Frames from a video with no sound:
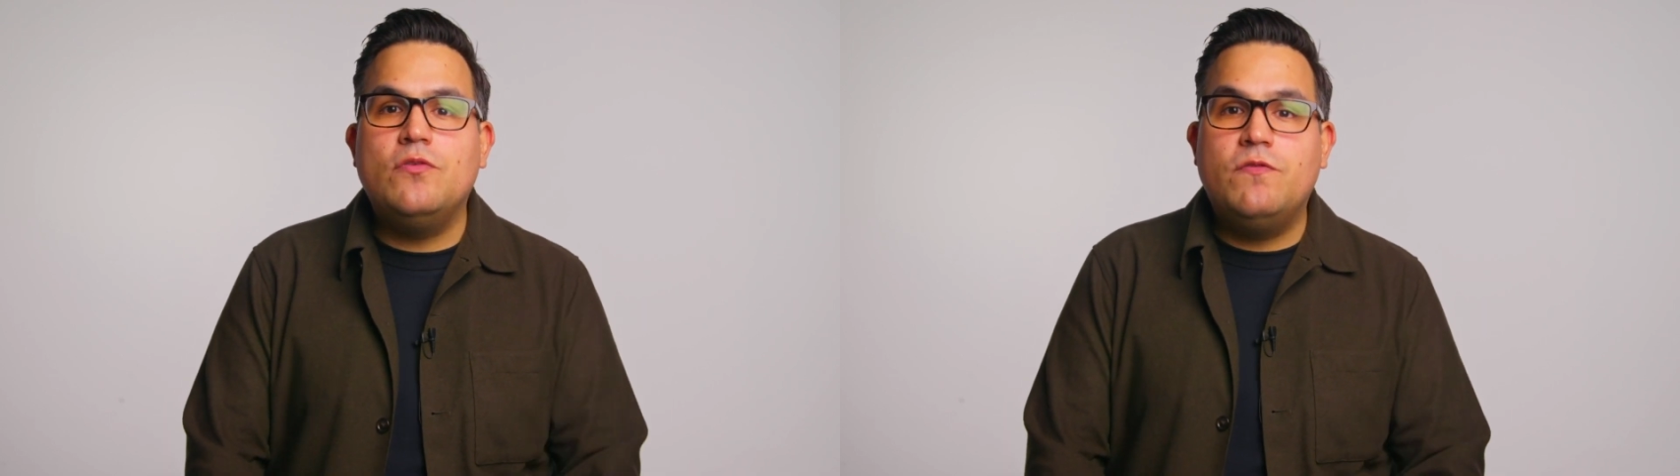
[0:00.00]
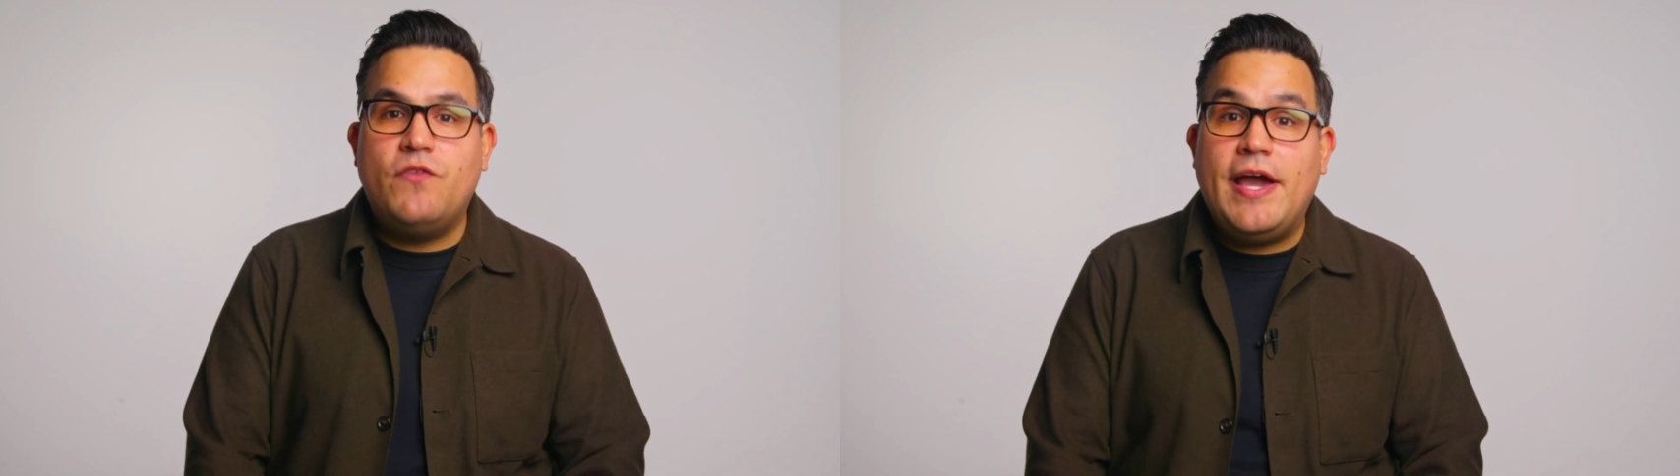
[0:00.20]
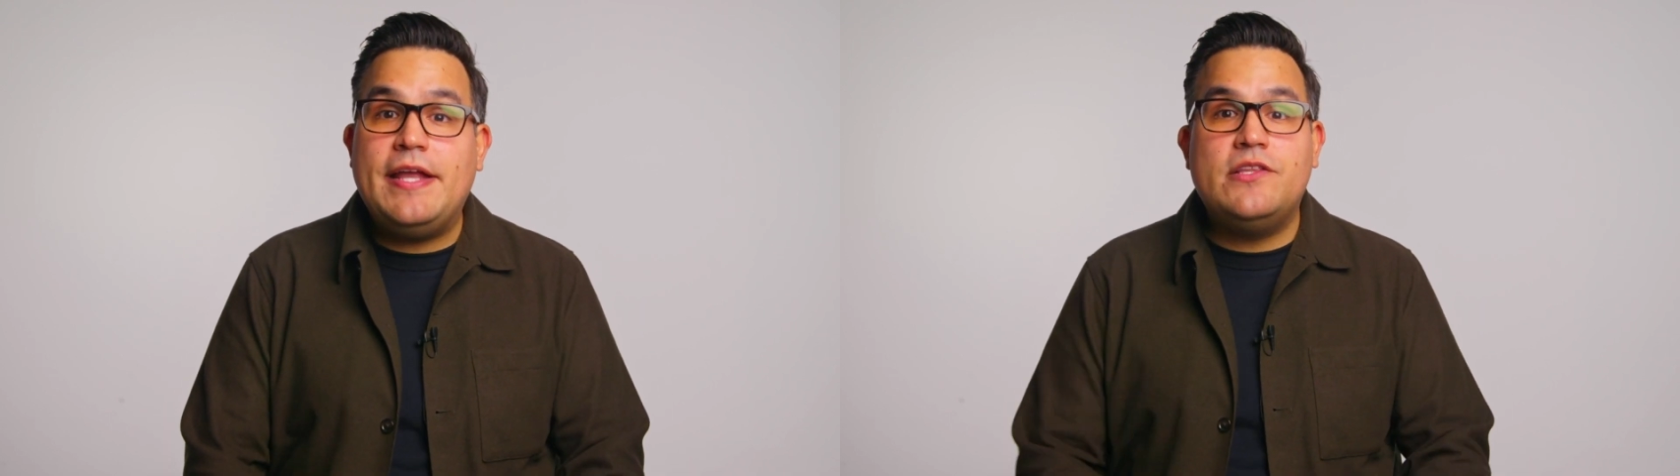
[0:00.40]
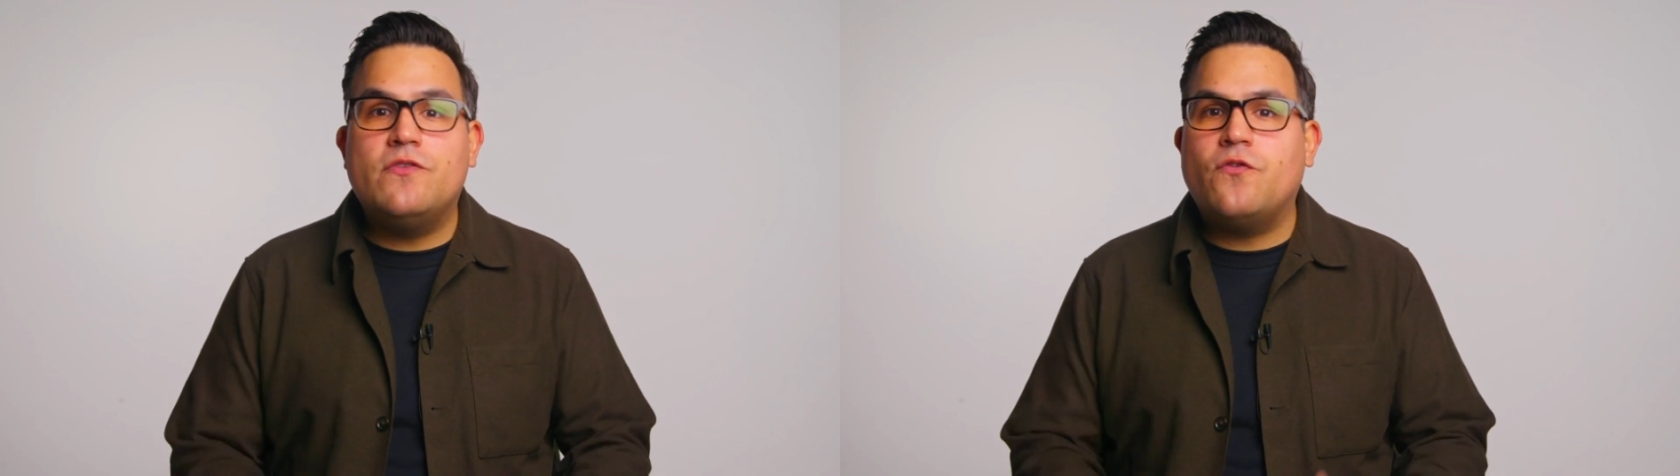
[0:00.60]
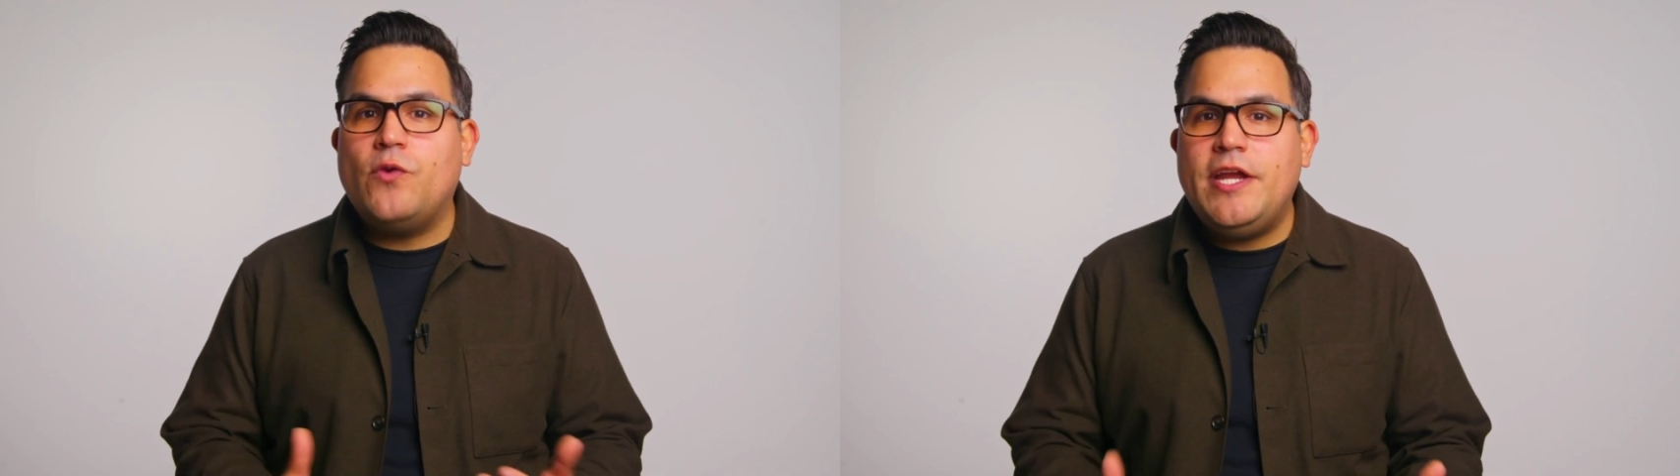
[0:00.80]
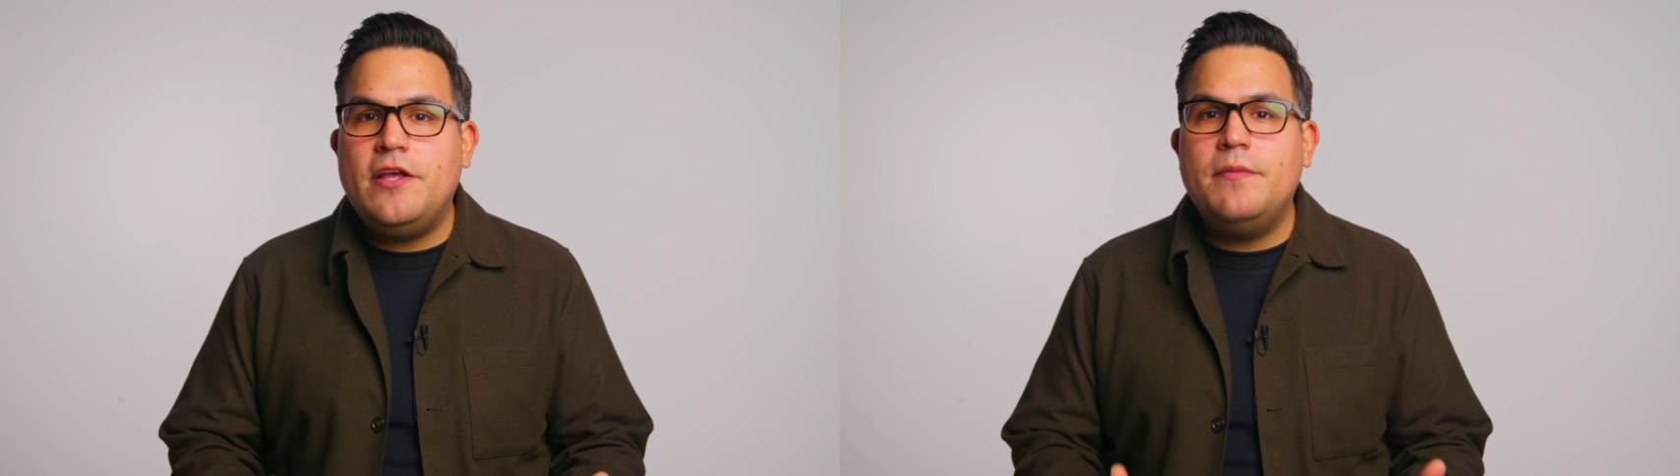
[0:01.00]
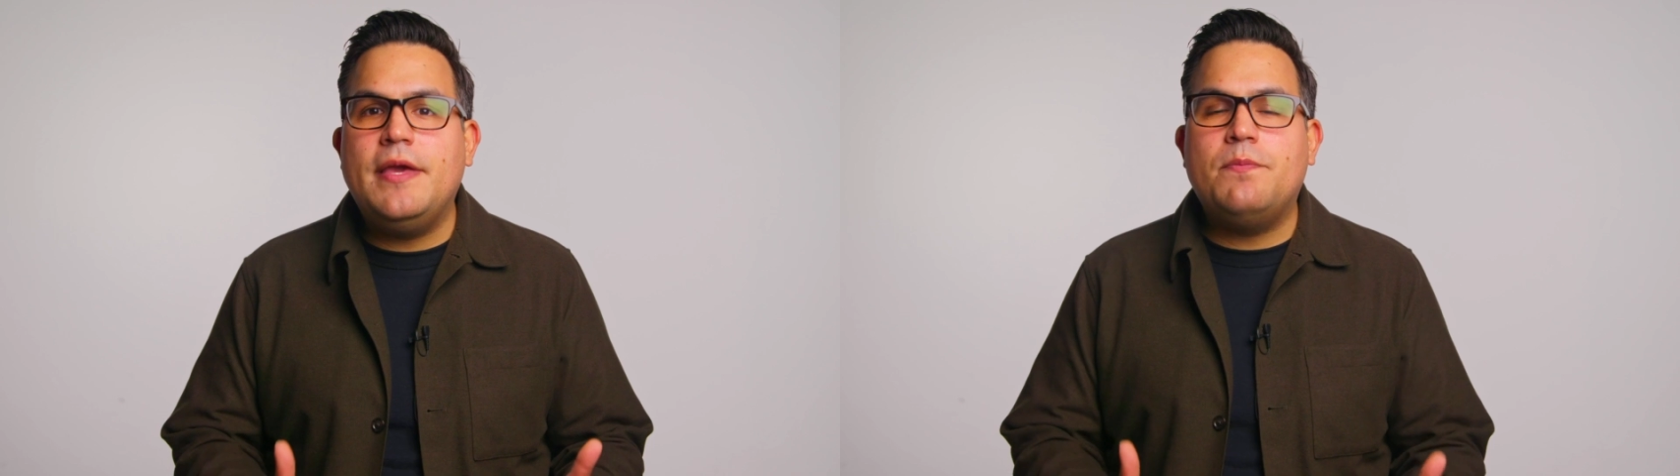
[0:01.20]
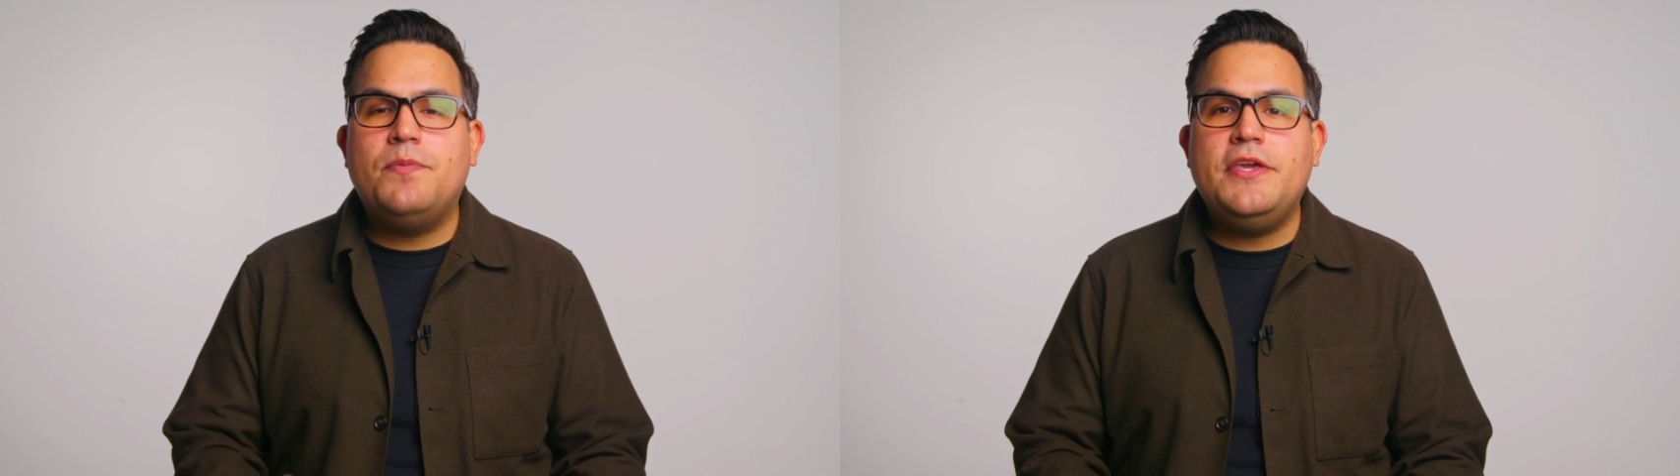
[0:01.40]
you'll find the freedom
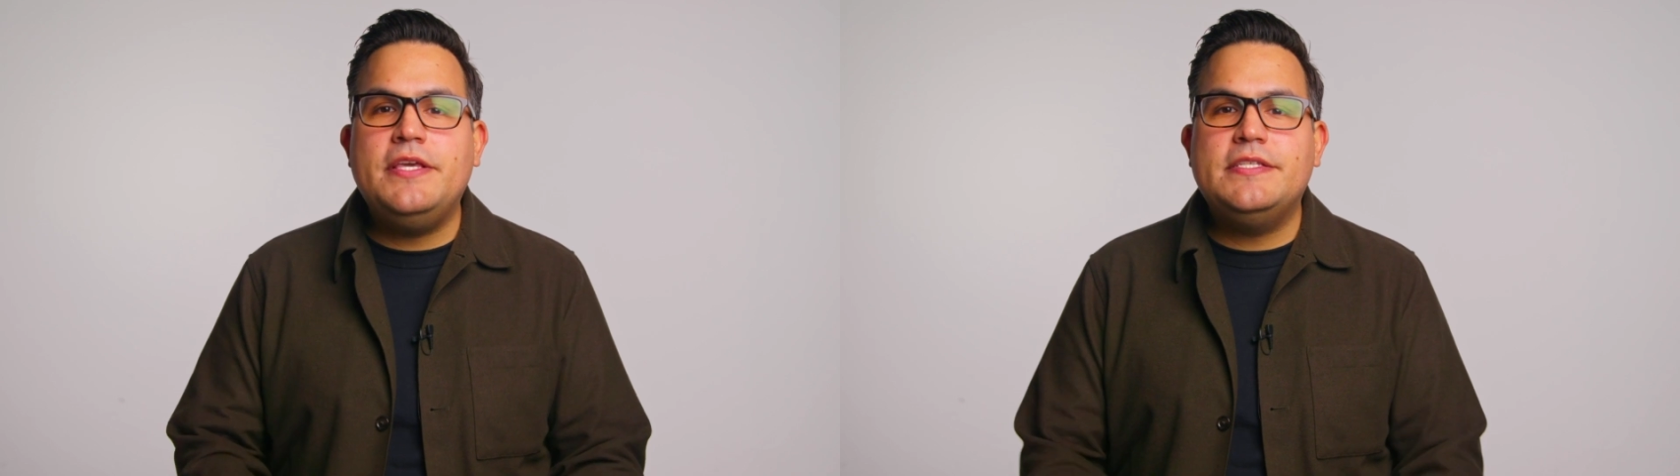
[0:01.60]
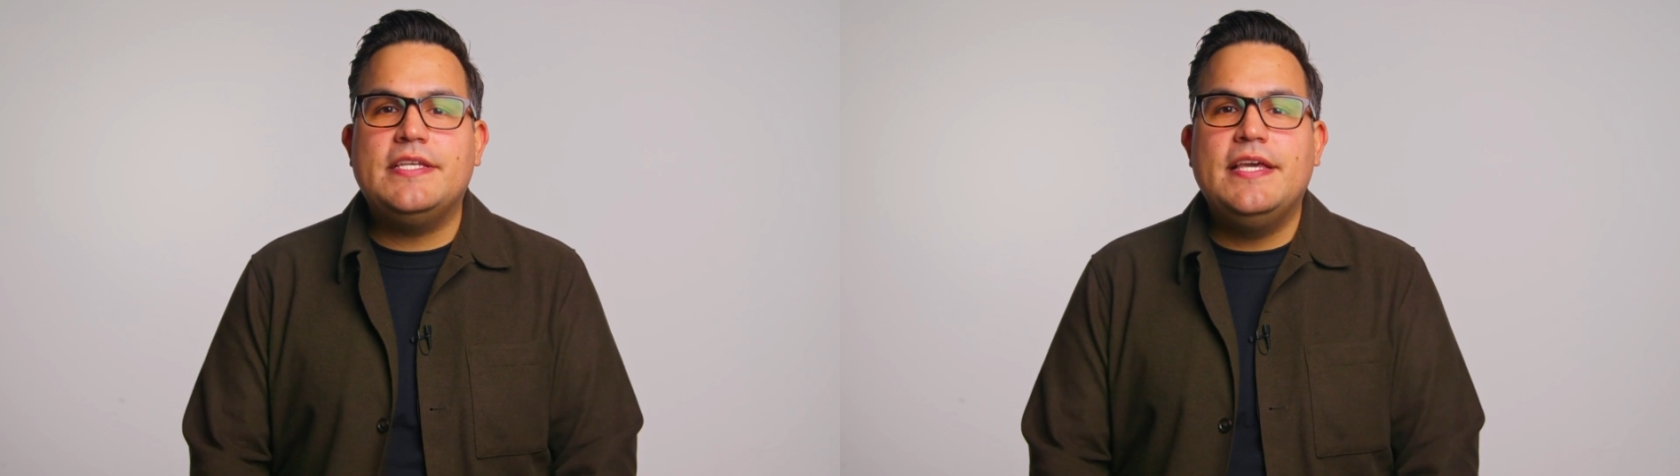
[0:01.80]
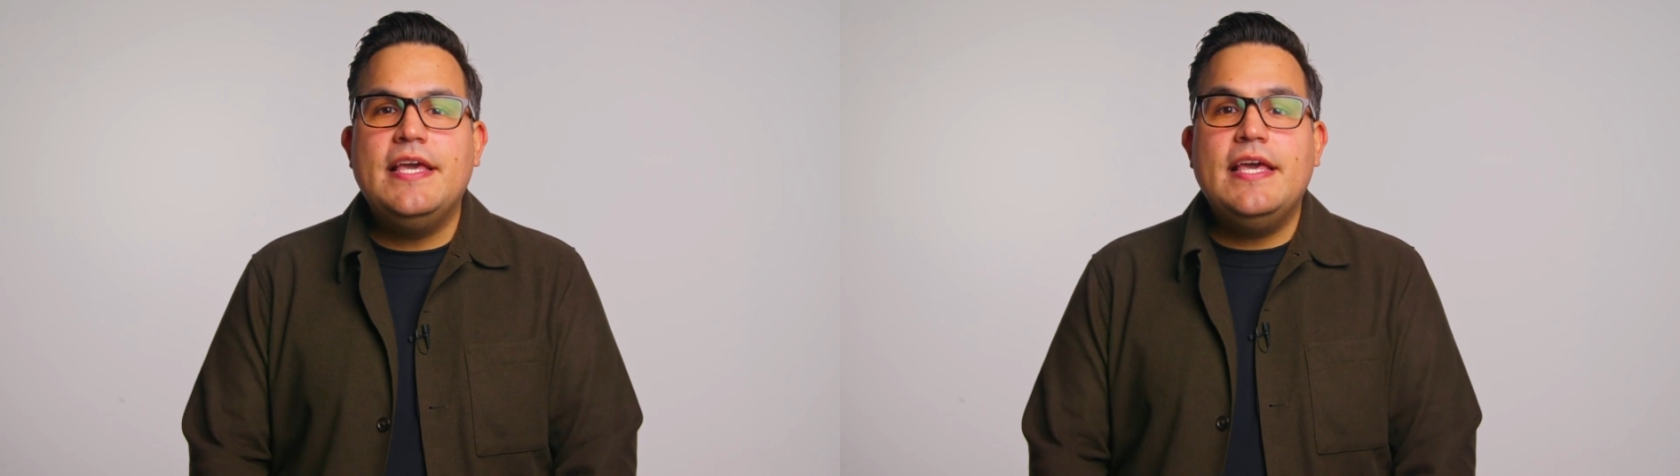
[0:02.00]
and peace